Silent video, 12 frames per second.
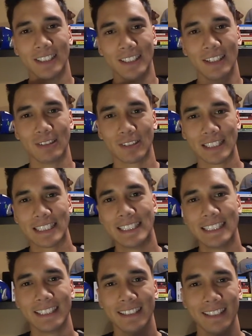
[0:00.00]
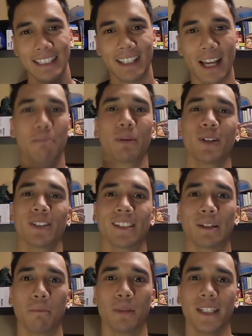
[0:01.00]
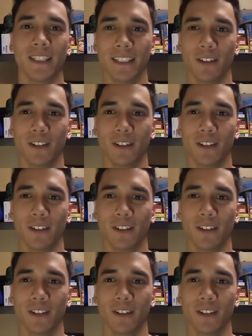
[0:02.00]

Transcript: you know, delete that person completely.